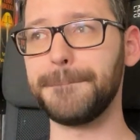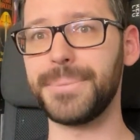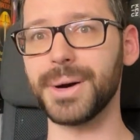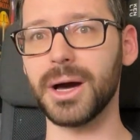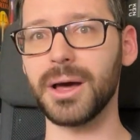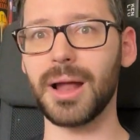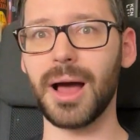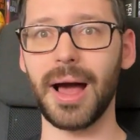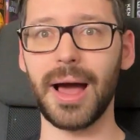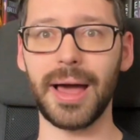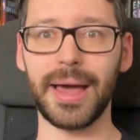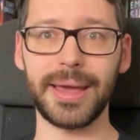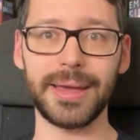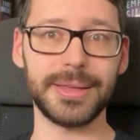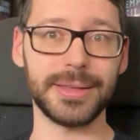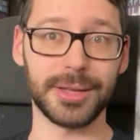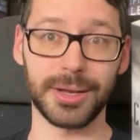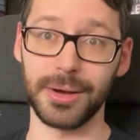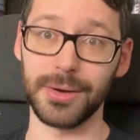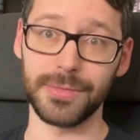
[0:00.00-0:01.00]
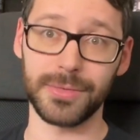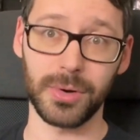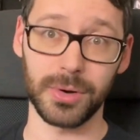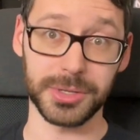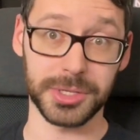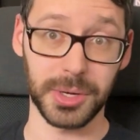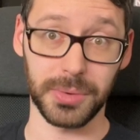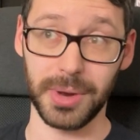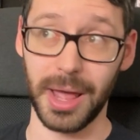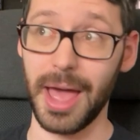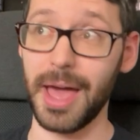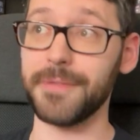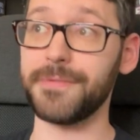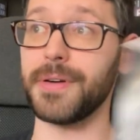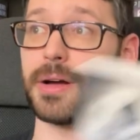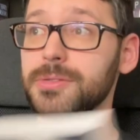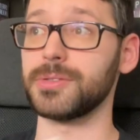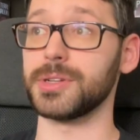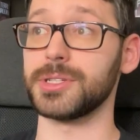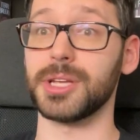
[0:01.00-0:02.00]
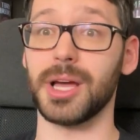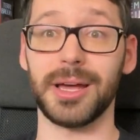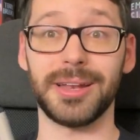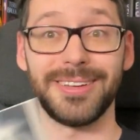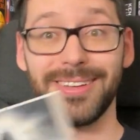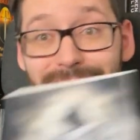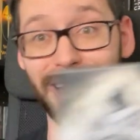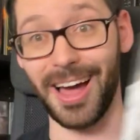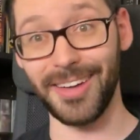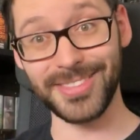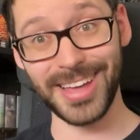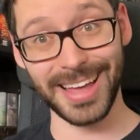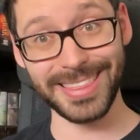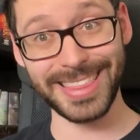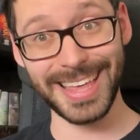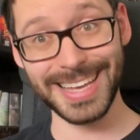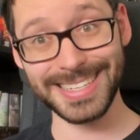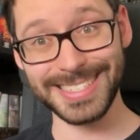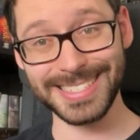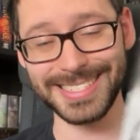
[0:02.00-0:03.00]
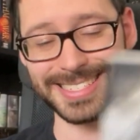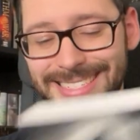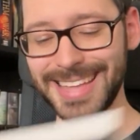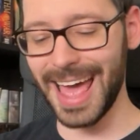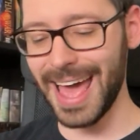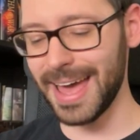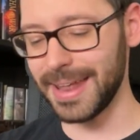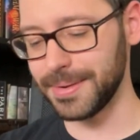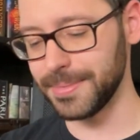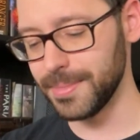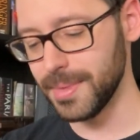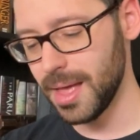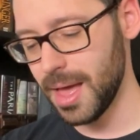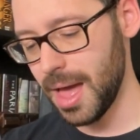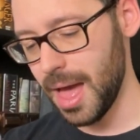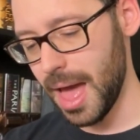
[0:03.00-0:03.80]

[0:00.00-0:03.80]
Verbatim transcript: But I, you know, of course, don't have Foundryside. I've got this instead.